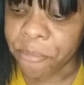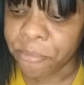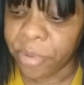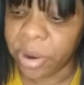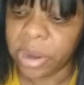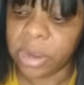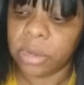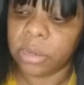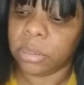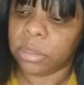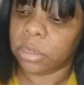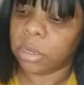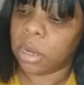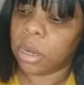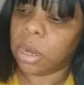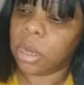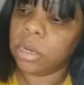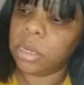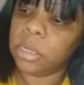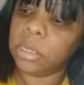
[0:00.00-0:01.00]
But the
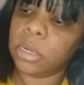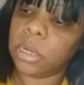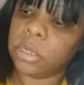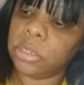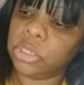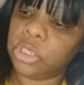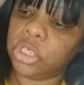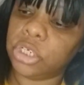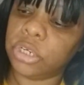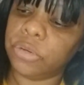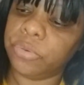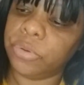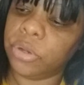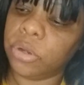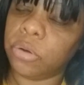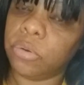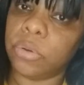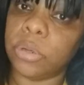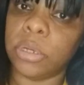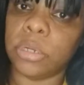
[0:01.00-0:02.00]
honey nut
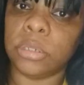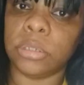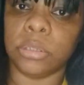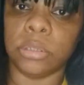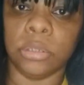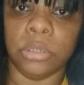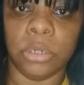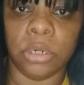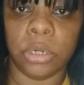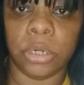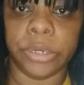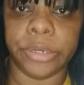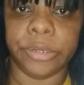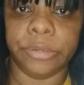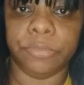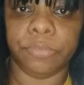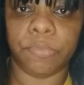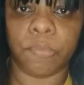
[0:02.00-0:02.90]
Cheerio is good.